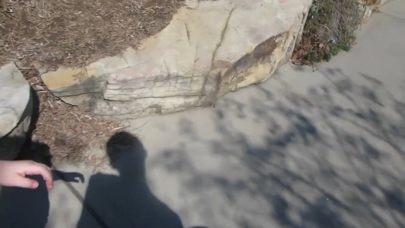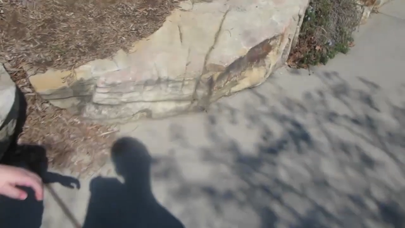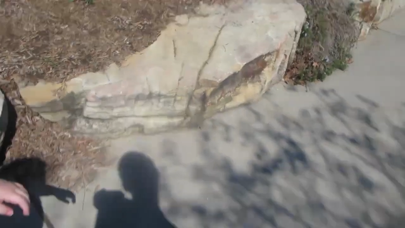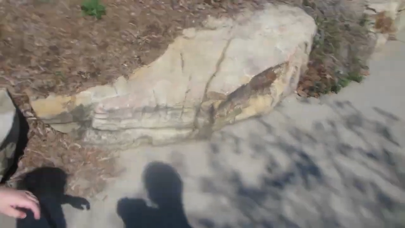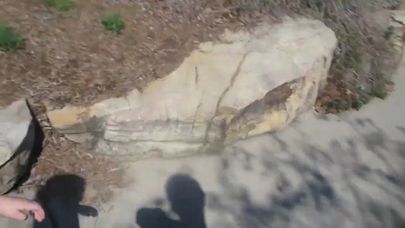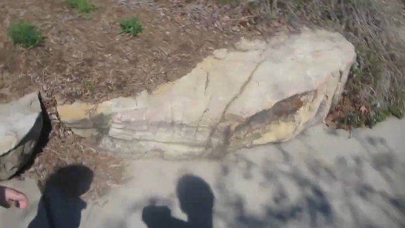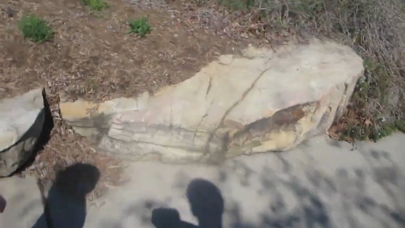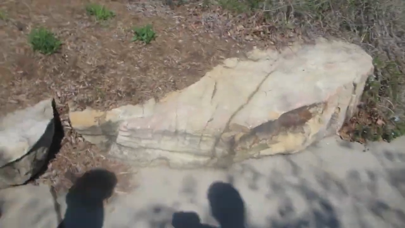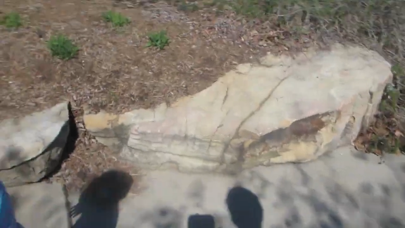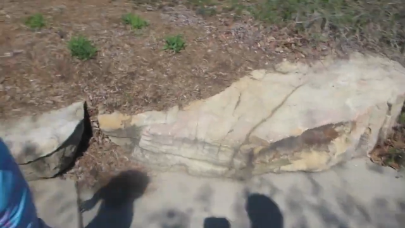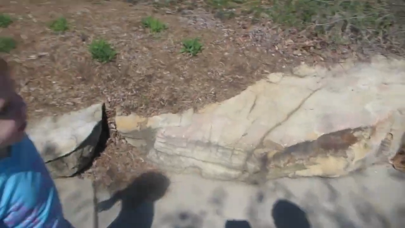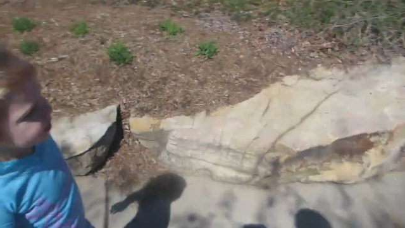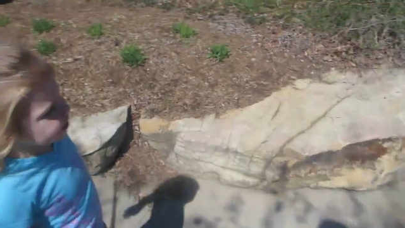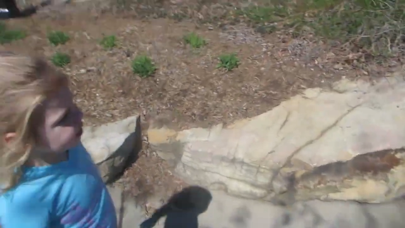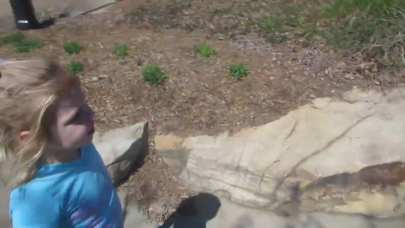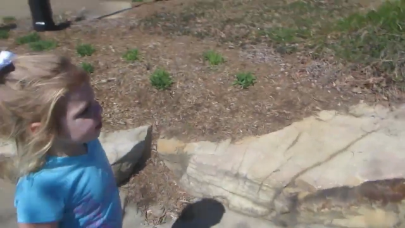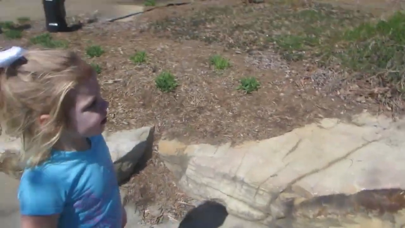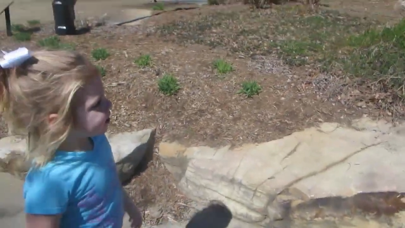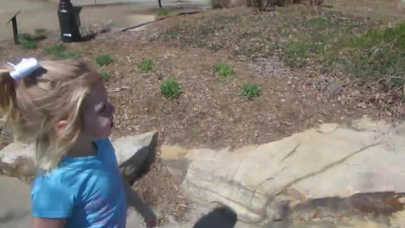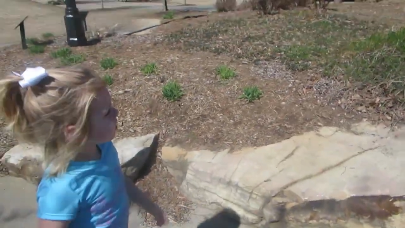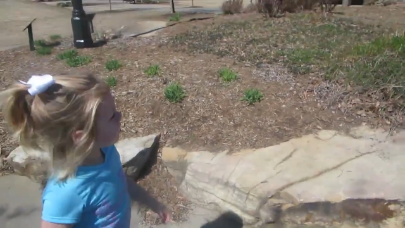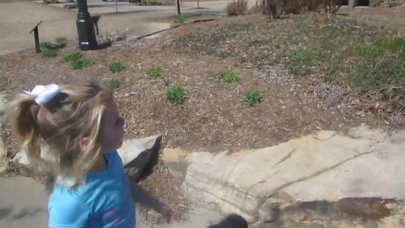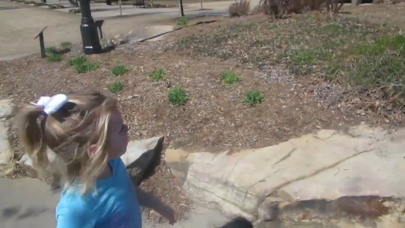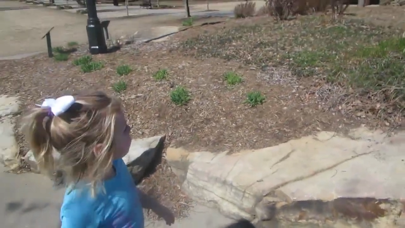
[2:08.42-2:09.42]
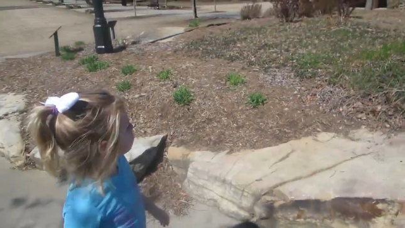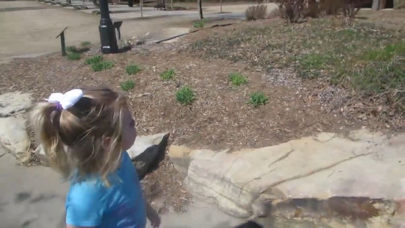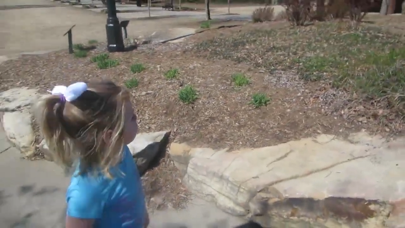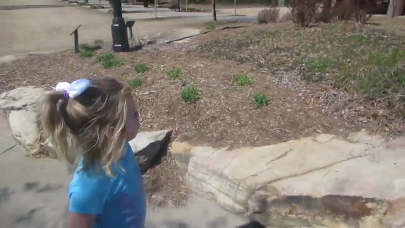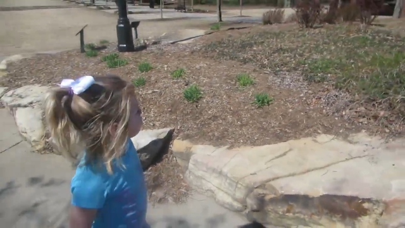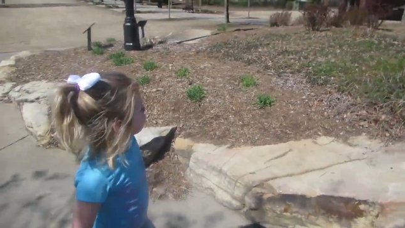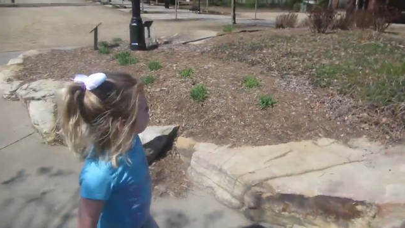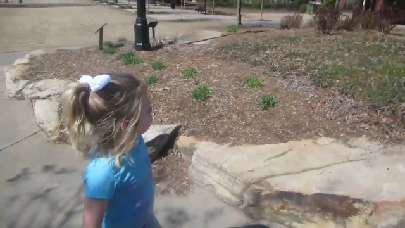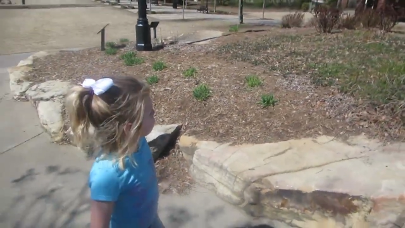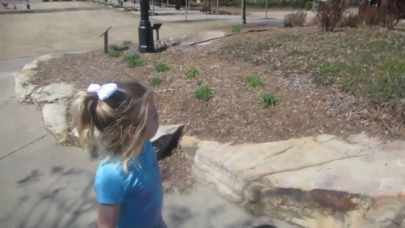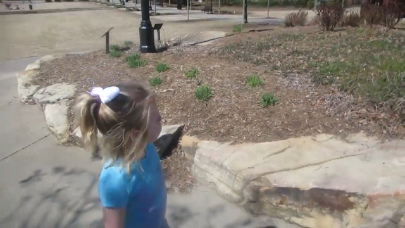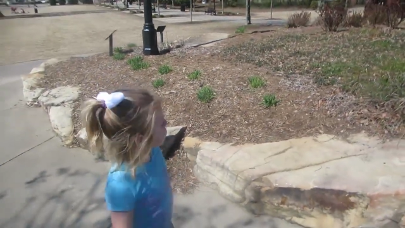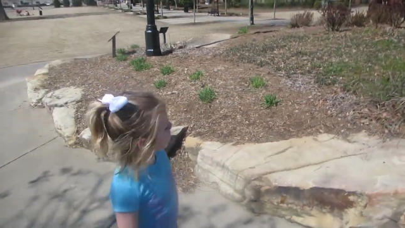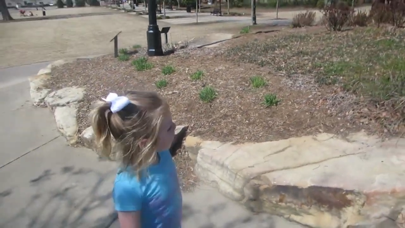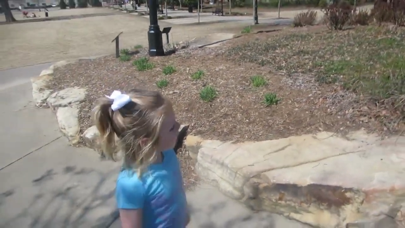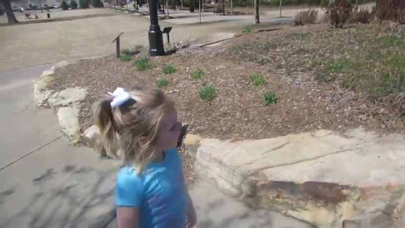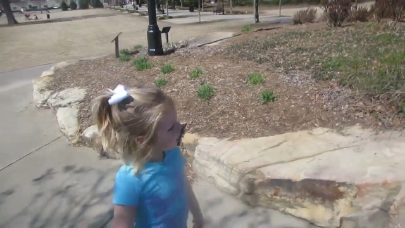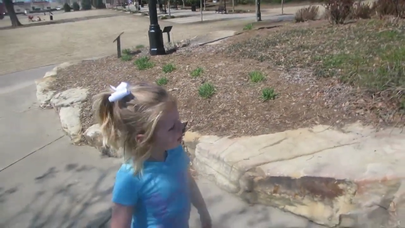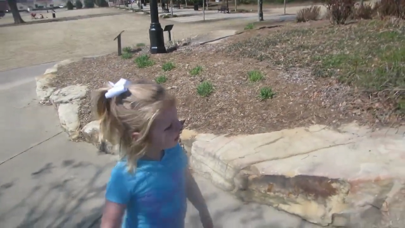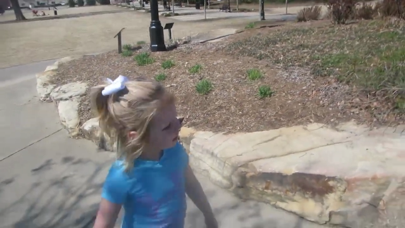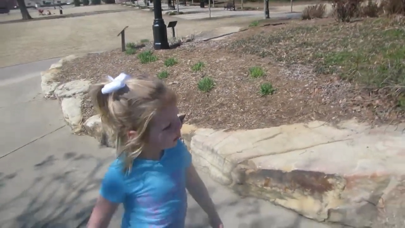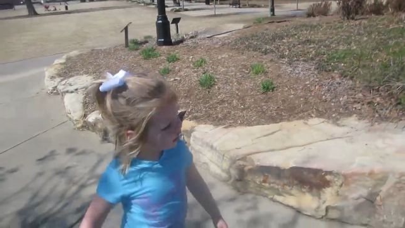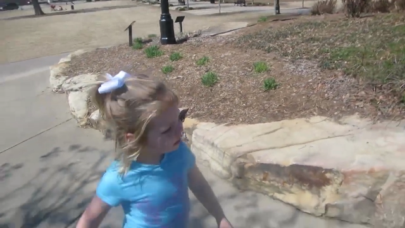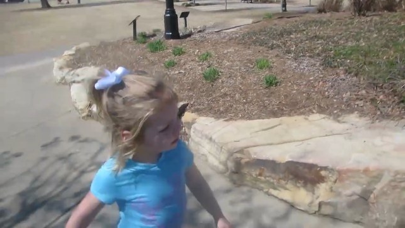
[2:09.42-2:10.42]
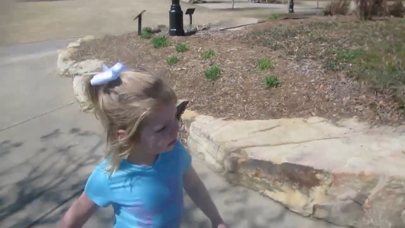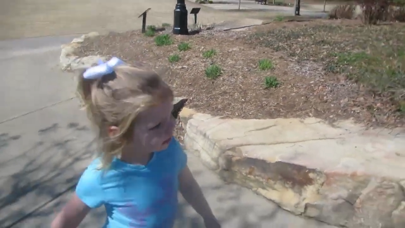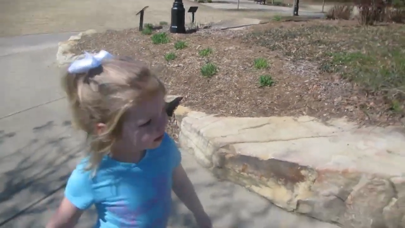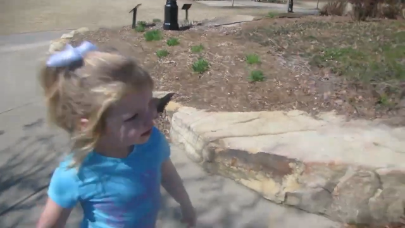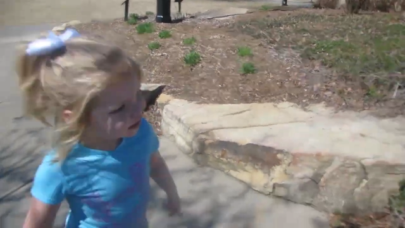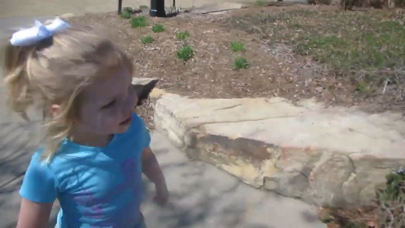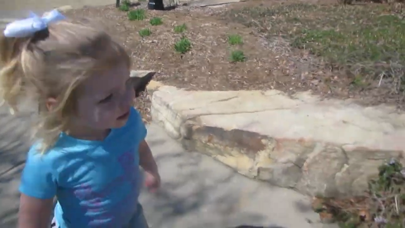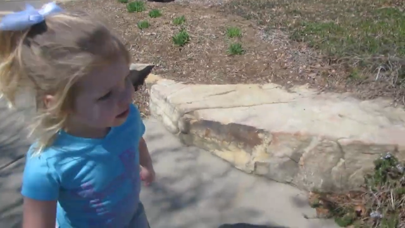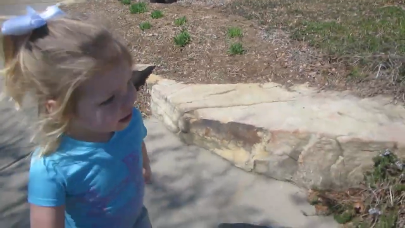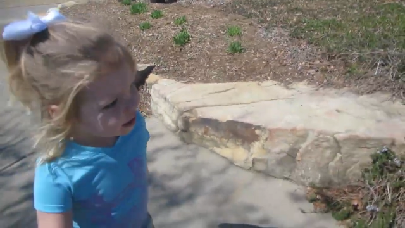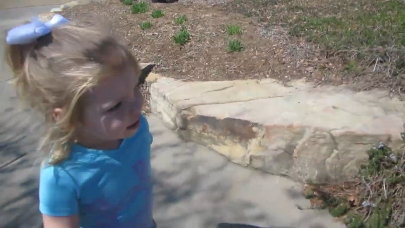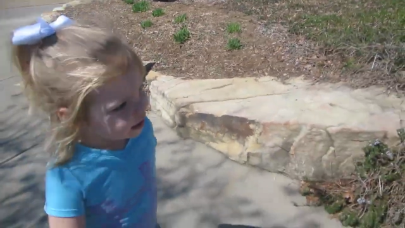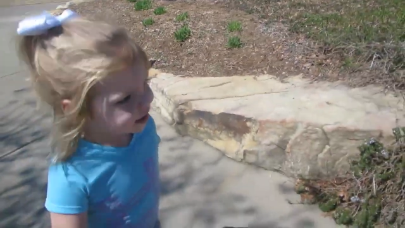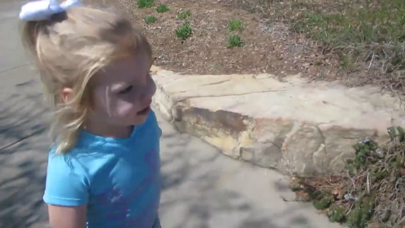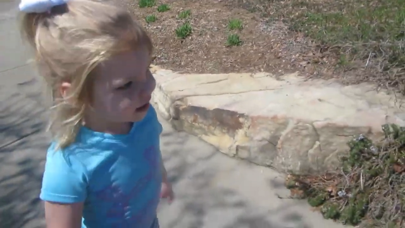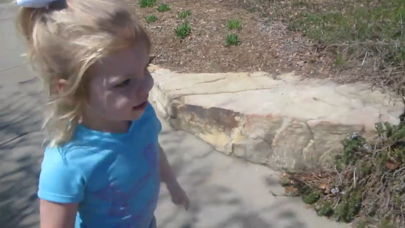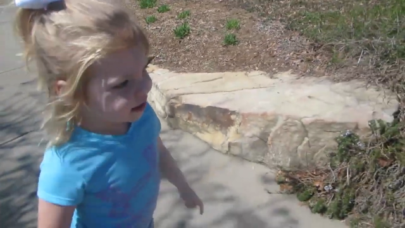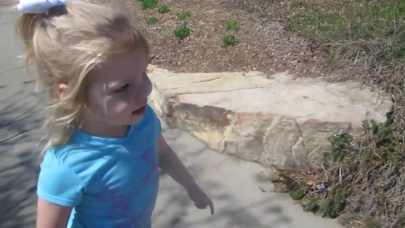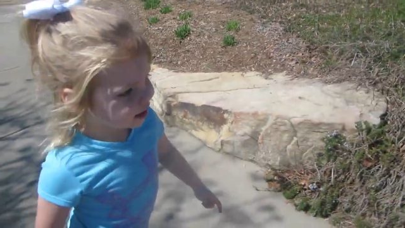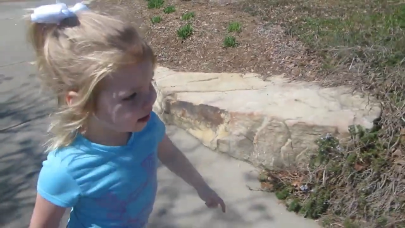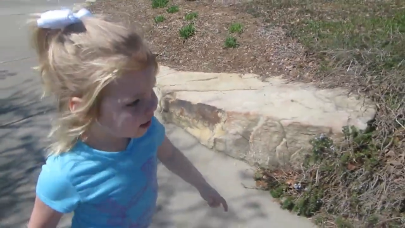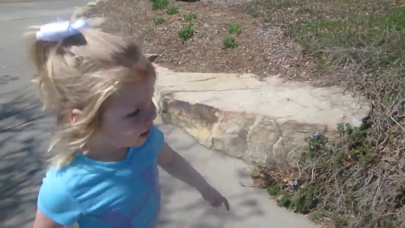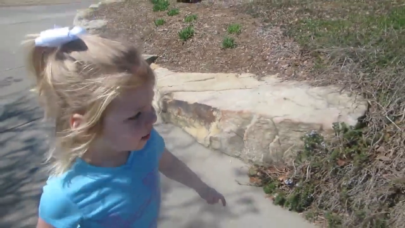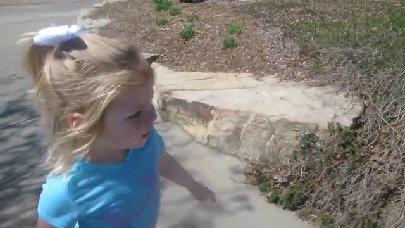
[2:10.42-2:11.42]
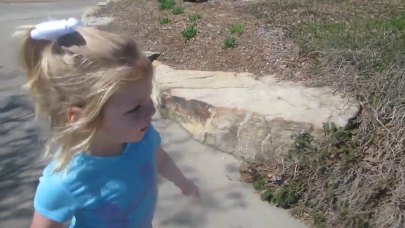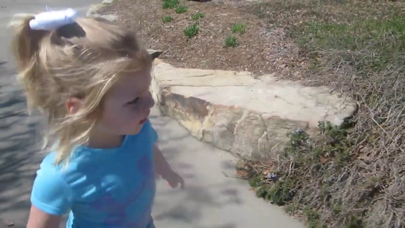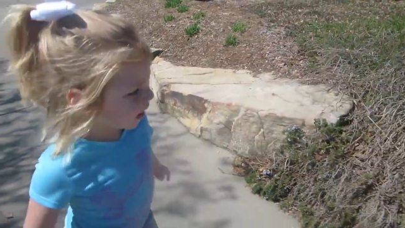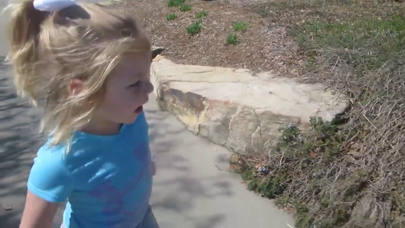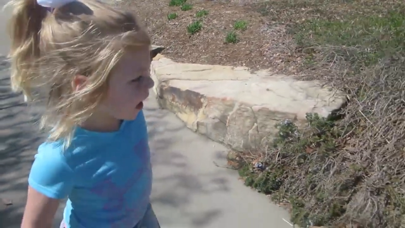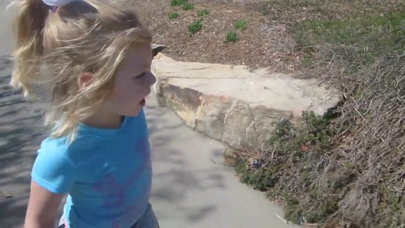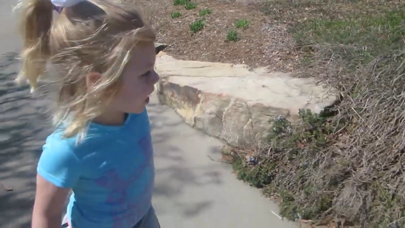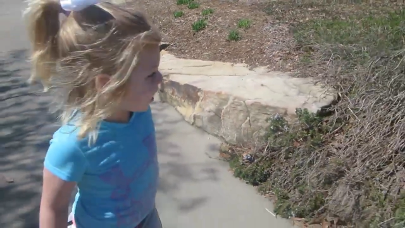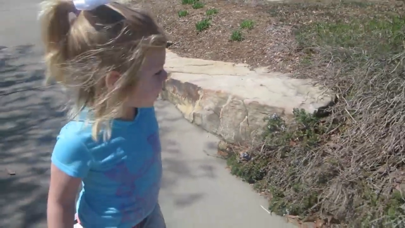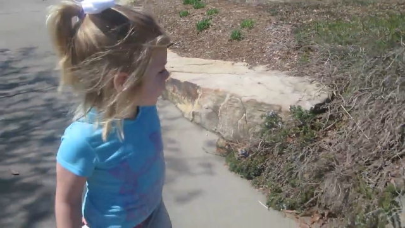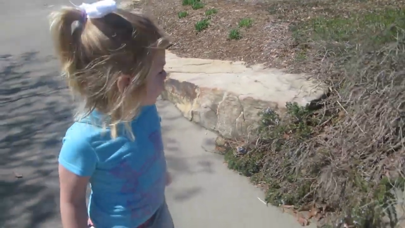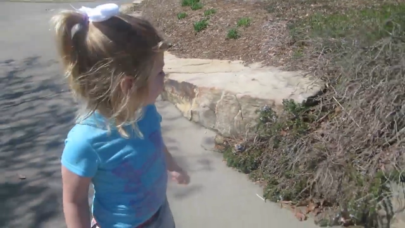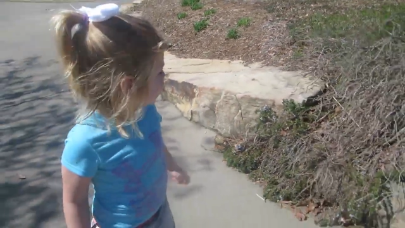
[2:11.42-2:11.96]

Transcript: [unreadable: no face in view]